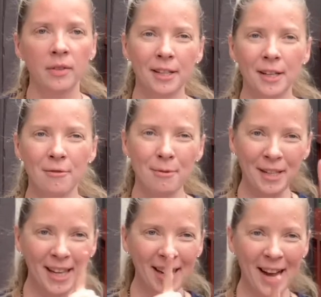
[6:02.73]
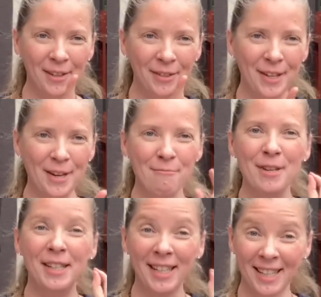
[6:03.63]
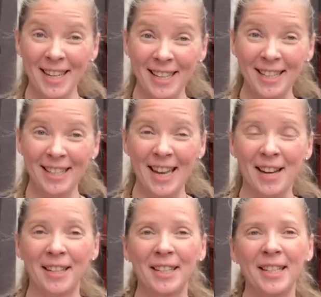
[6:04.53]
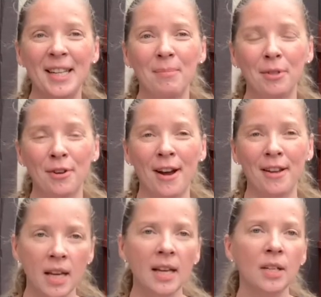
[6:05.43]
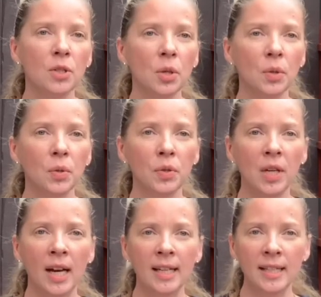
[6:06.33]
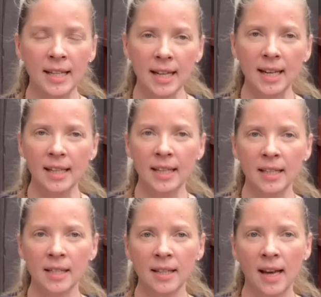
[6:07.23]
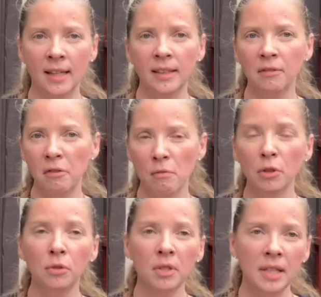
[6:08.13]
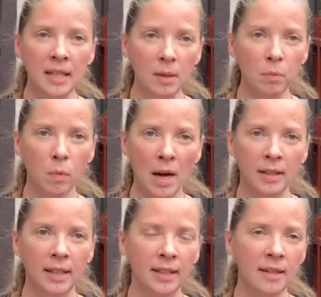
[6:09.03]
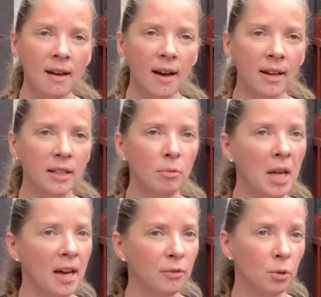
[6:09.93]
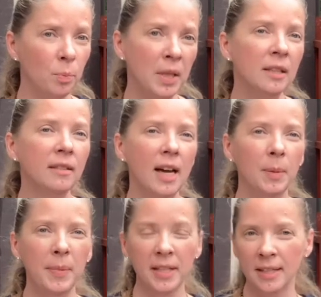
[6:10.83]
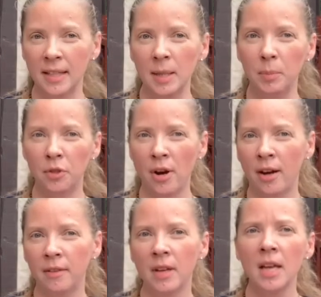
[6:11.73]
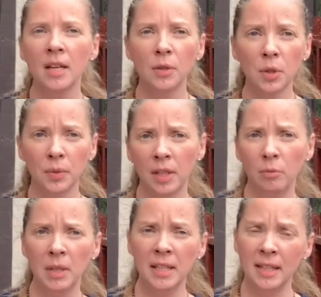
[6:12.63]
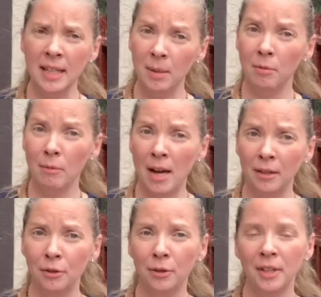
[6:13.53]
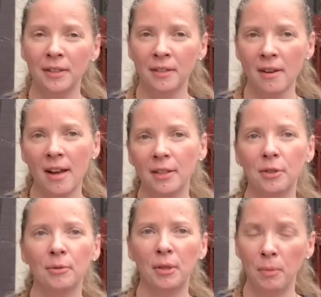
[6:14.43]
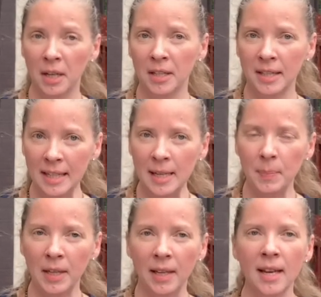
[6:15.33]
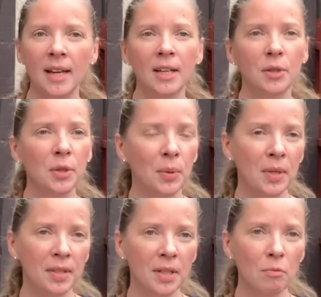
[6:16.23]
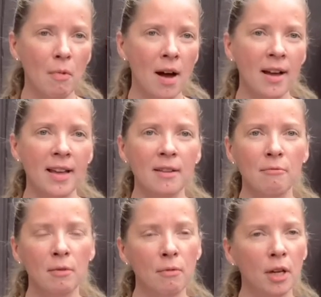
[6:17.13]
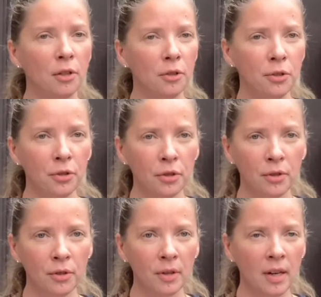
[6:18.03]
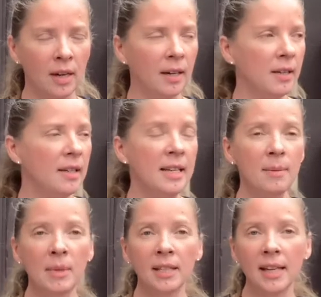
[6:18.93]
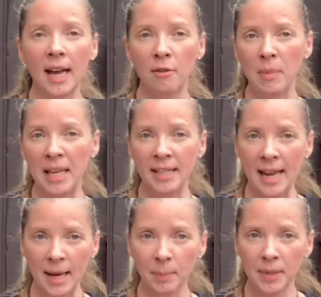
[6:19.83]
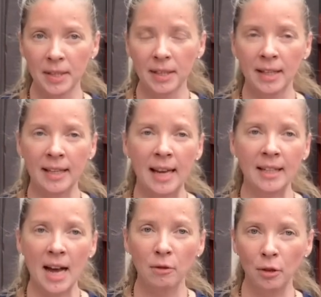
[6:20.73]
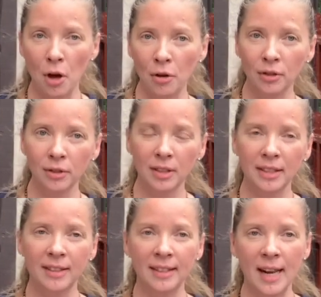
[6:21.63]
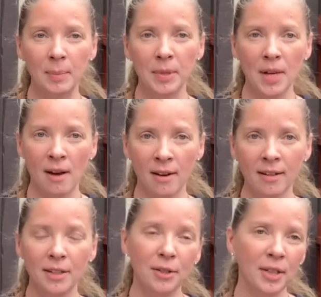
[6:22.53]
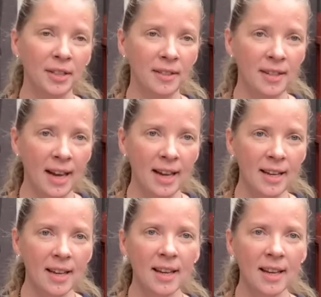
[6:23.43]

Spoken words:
If we take caffeine, we decrease our sleep drive. So the idea is that if we want to sleep well at night, we have to build up this sleep drive so that we sleep well during the night, so that we are sleepy. So this is why we want to limit how many naps and how long the naps are during the day.